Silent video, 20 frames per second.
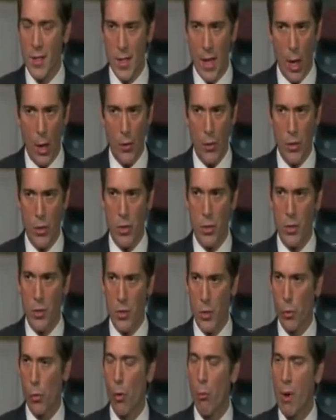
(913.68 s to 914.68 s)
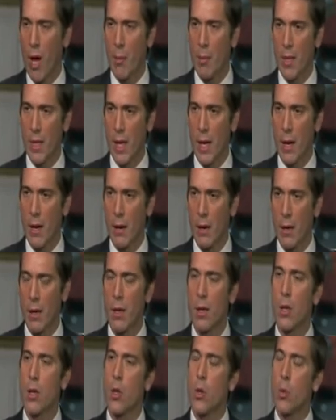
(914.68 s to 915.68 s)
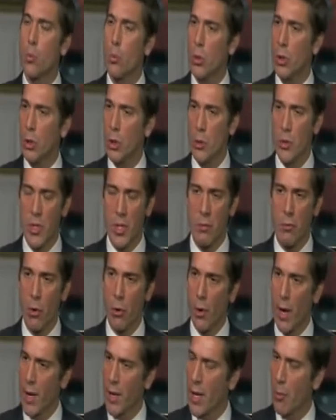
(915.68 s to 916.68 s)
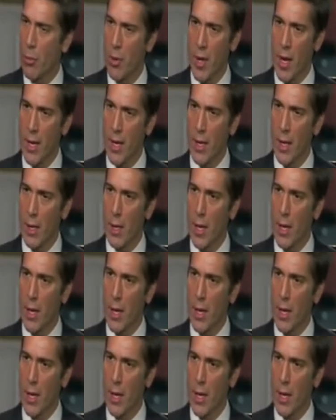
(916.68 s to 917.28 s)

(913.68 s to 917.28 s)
one who has this health insurance through Obamacare will lose it or